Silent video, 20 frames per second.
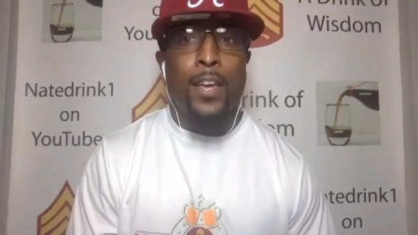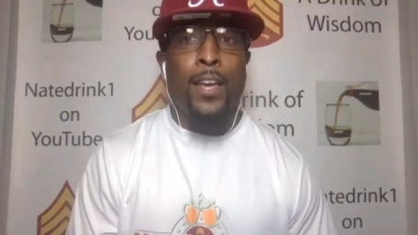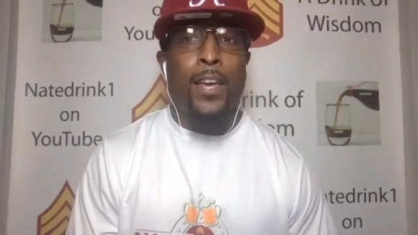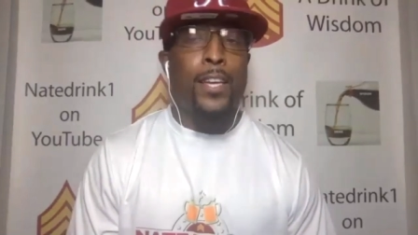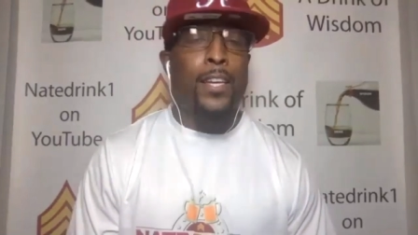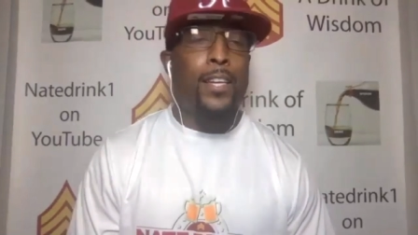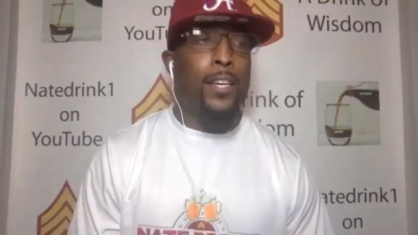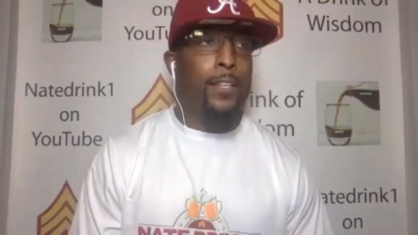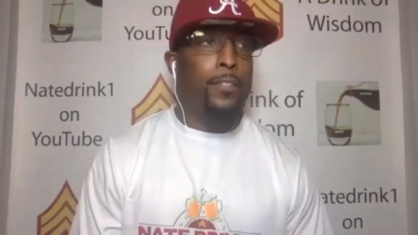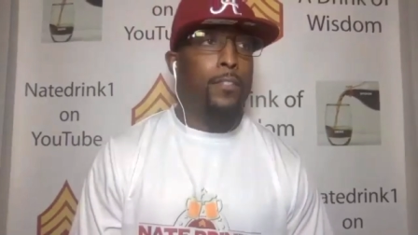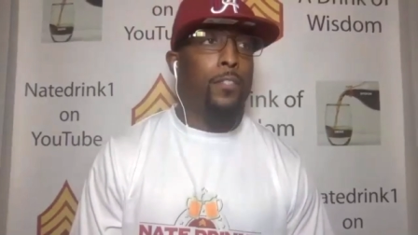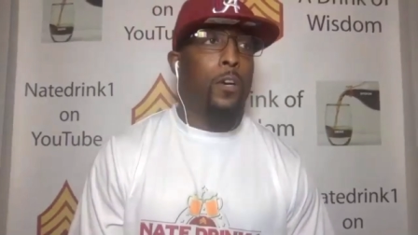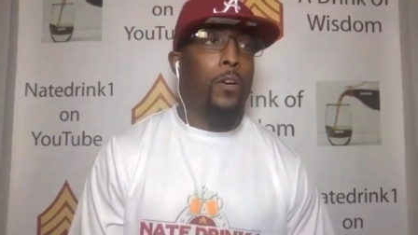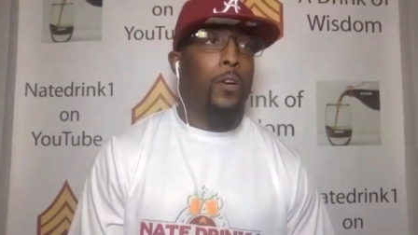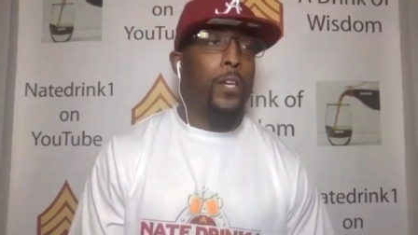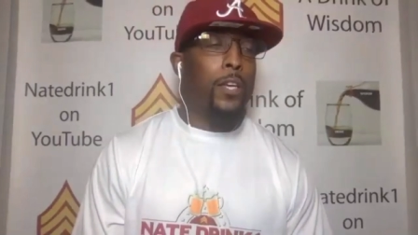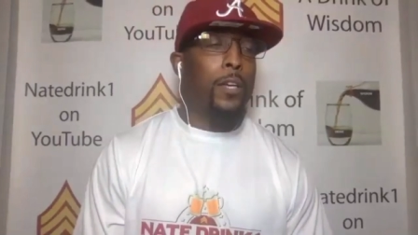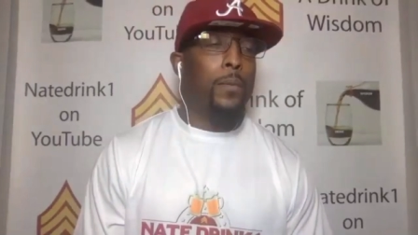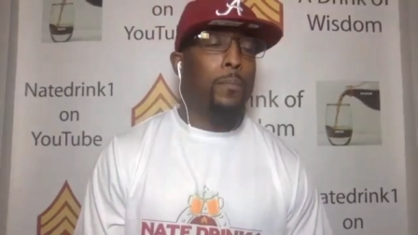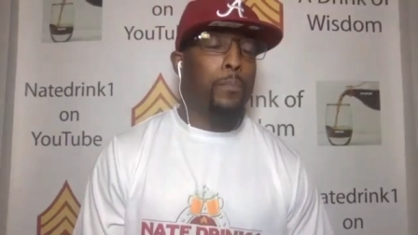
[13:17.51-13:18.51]
He so
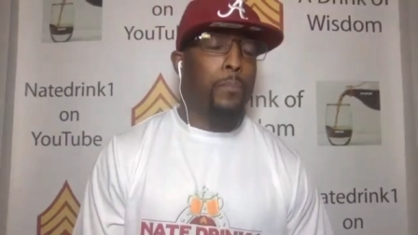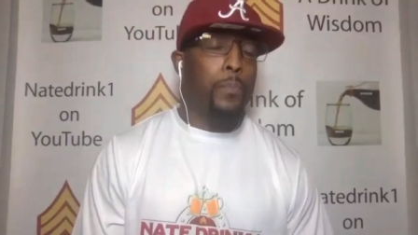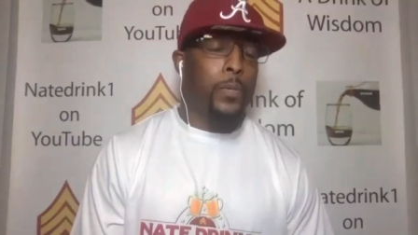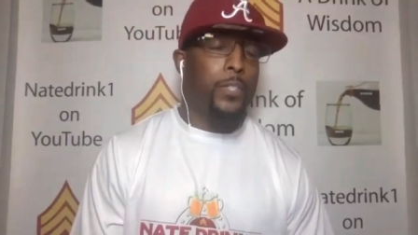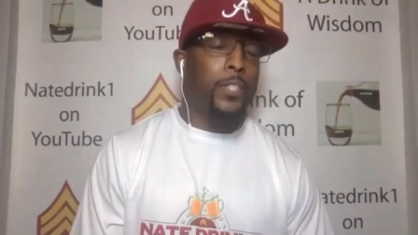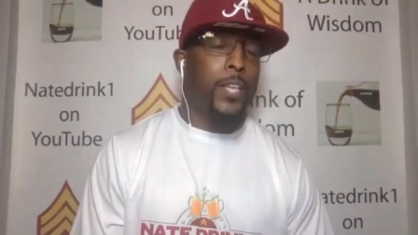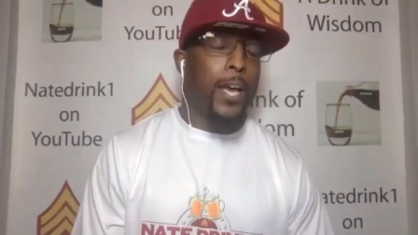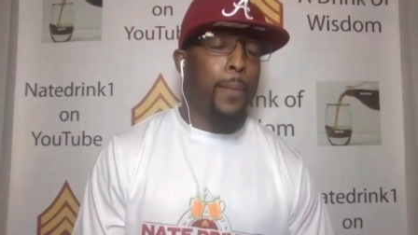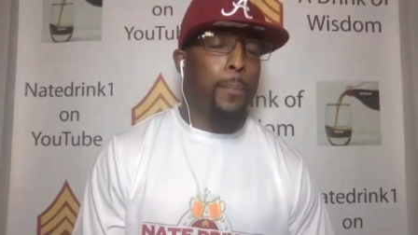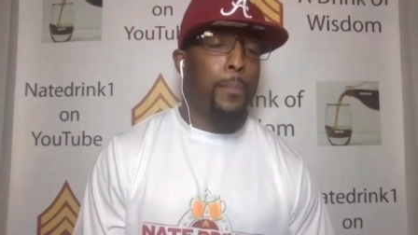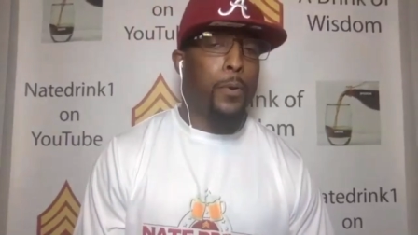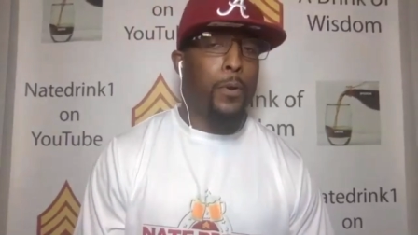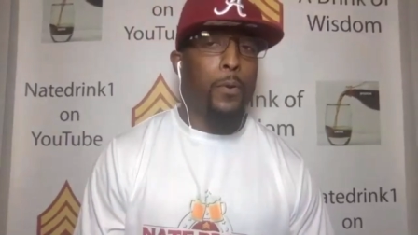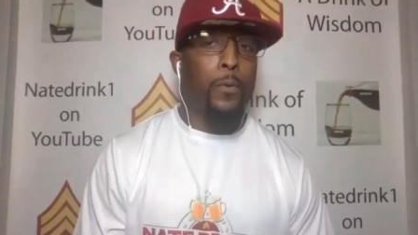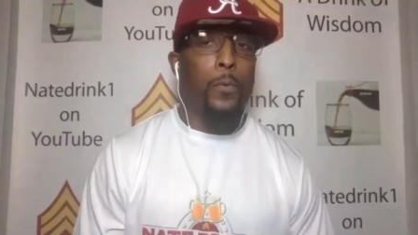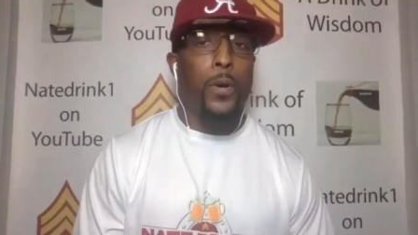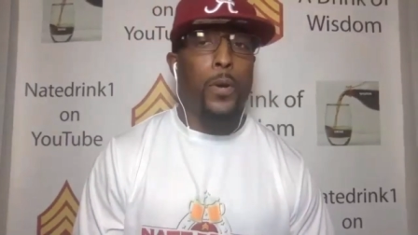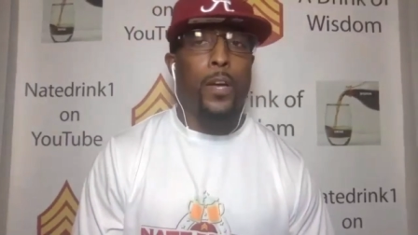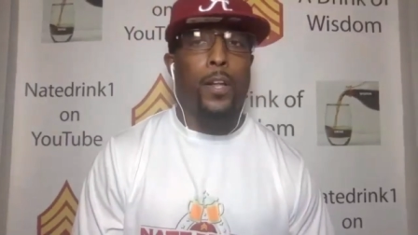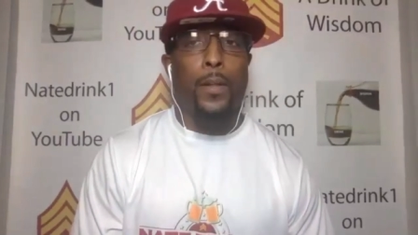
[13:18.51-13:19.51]
he can protect pretty
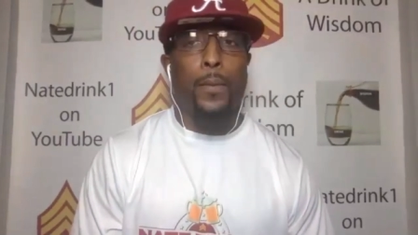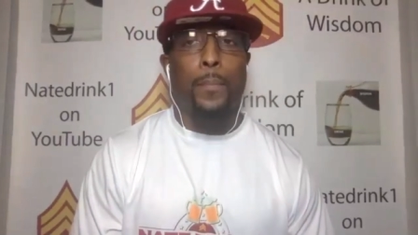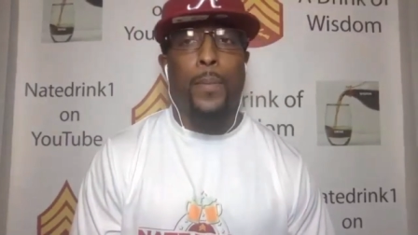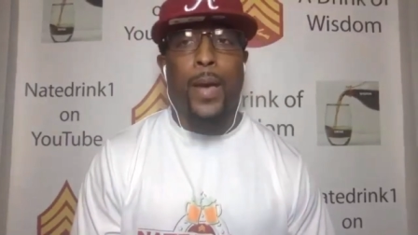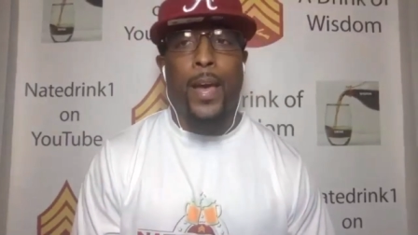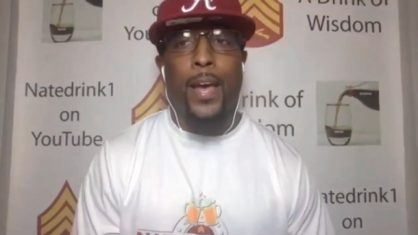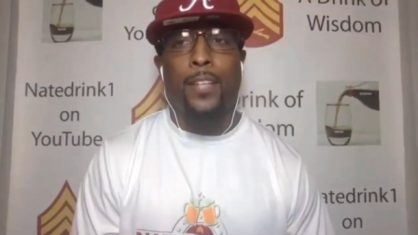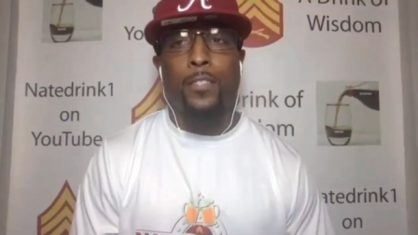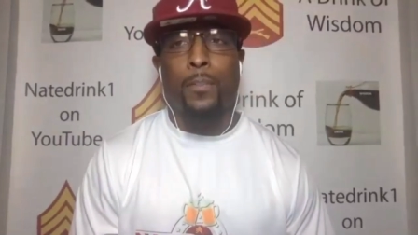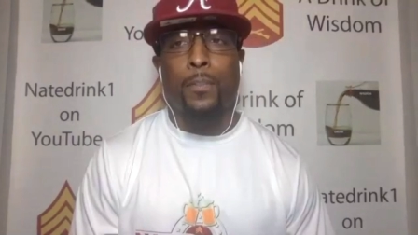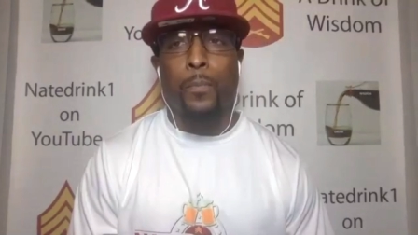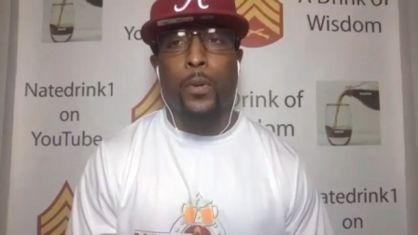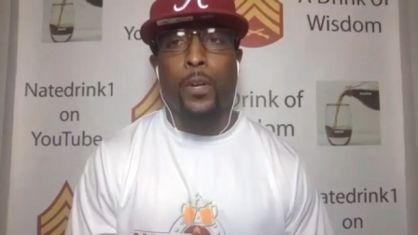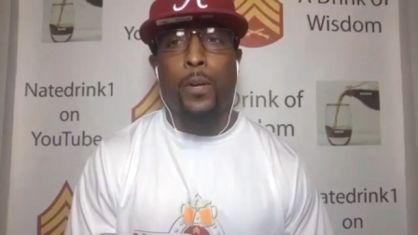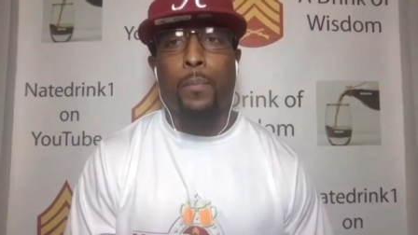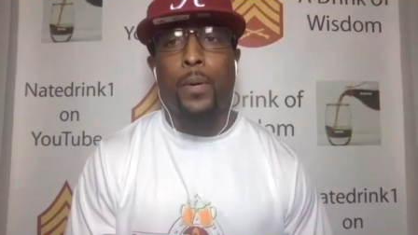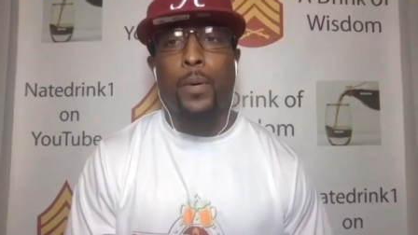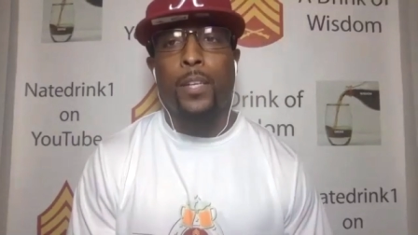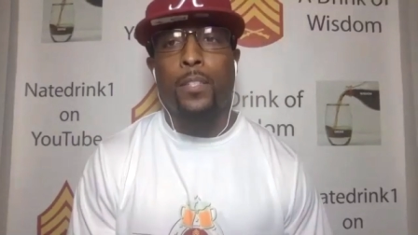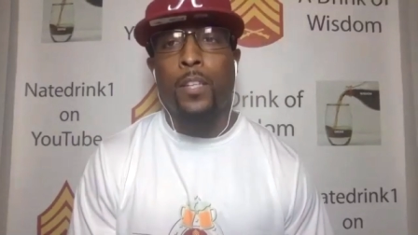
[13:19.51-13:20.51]
well and pass him pretty
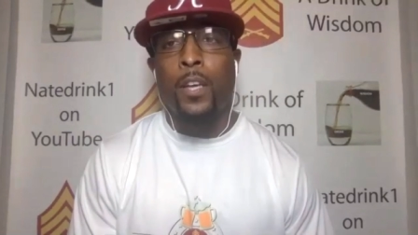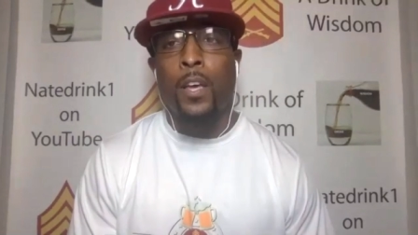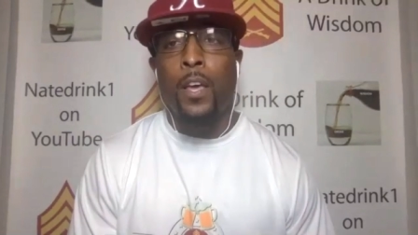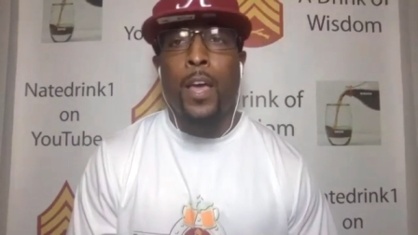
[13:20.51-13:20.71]
much.